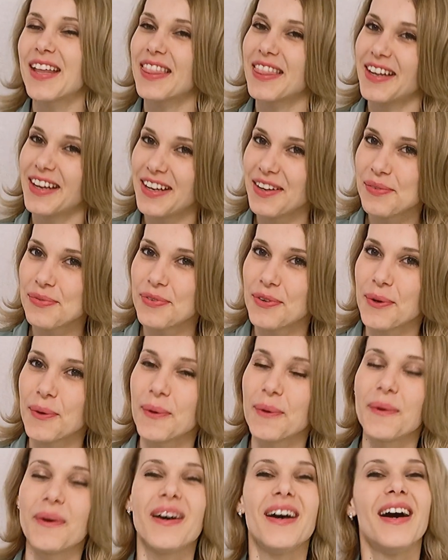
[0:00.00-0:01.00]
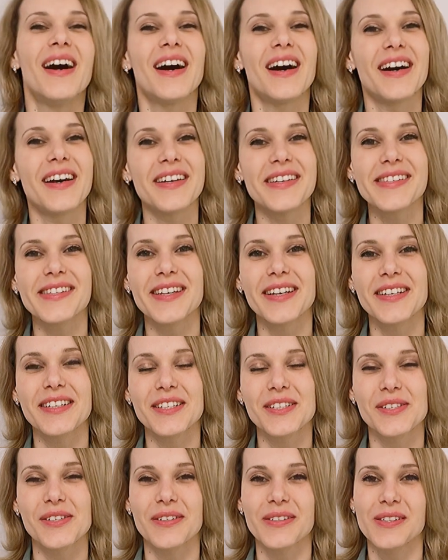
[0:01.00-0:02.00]
Therefore, I
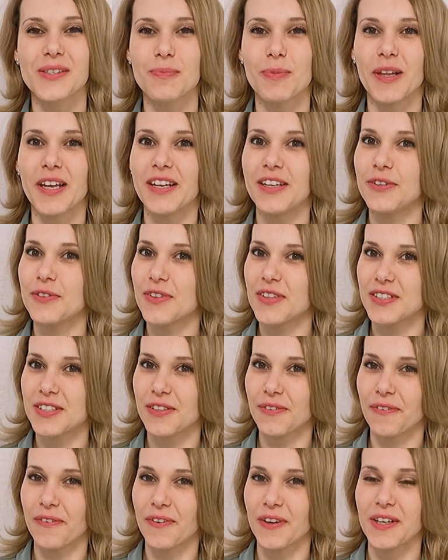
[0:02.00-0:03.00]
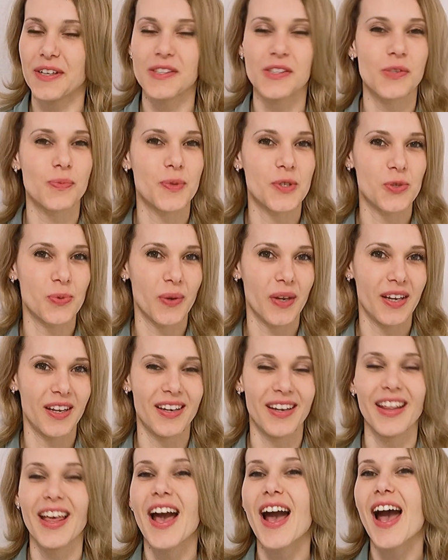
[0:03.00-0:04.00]
decided to explain you the difference
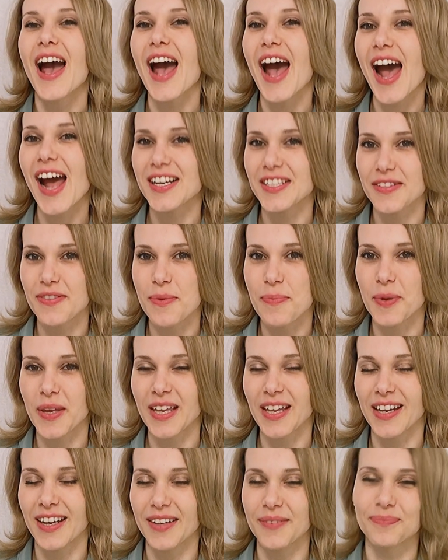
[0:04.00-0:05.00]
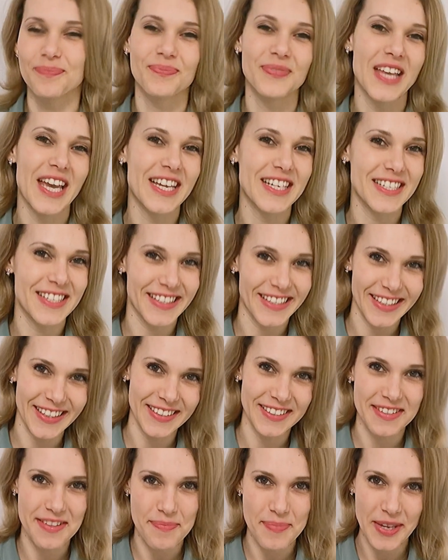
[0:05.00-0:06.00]
between at the beginning and
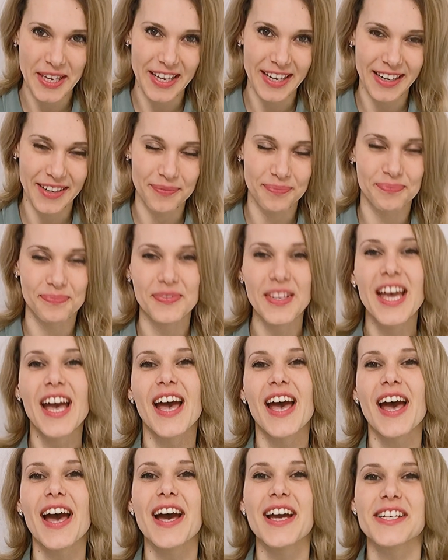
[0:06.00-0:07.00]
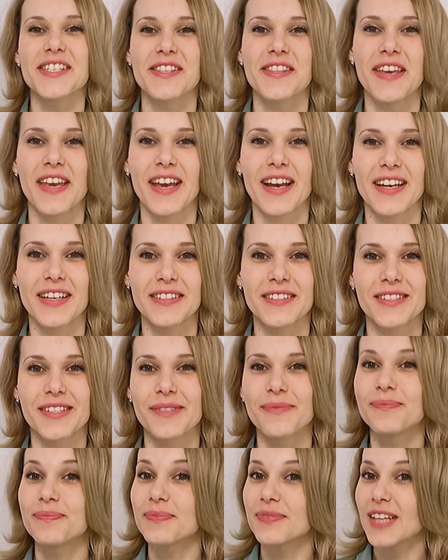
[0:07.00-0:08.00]
in the beginning, at the end
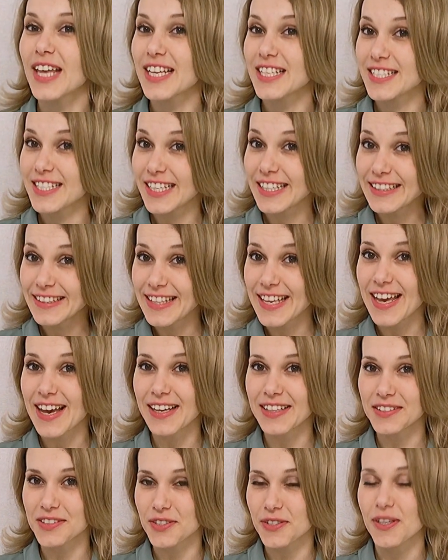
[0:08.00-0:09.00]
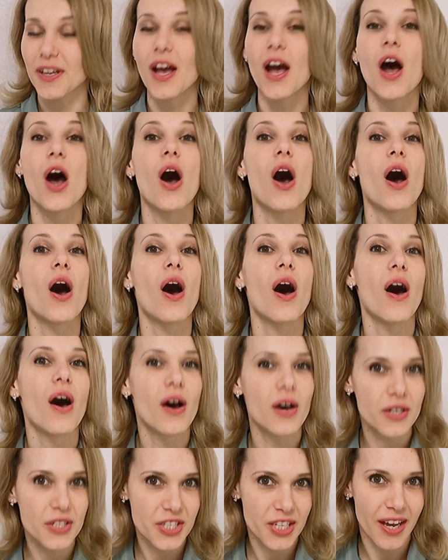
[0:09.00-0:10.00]
and in the end,
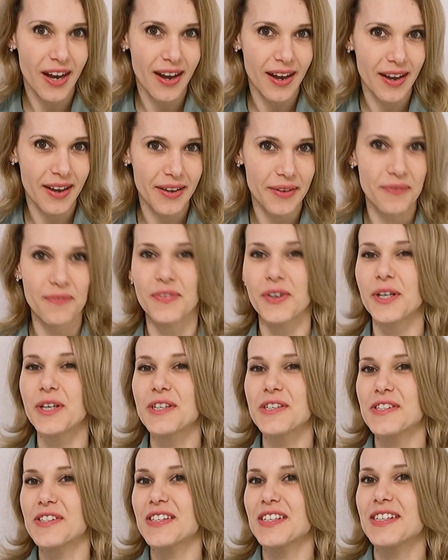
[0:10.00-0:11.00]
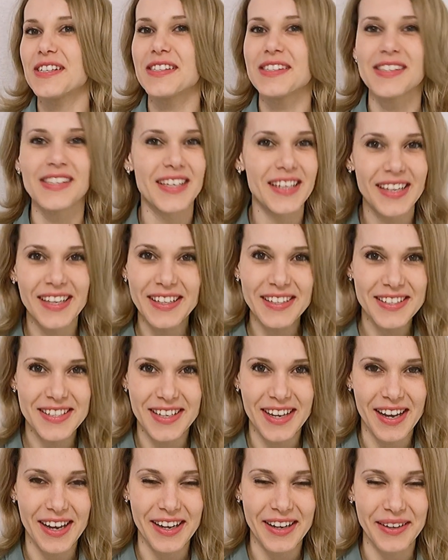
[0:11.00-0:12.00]
on time versus in
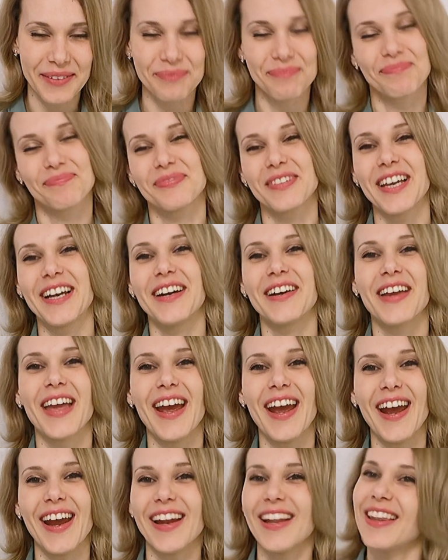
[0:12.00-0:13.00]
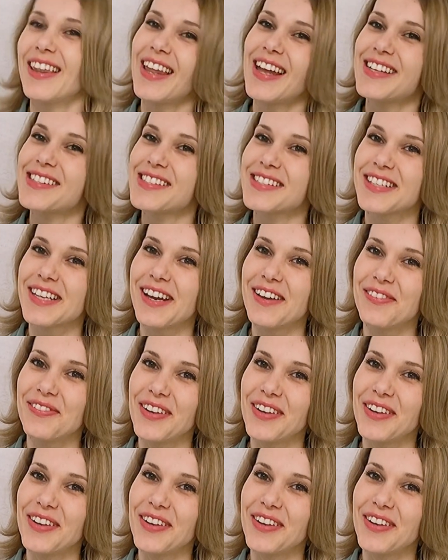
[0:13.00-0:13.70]
time. Okay, let's dive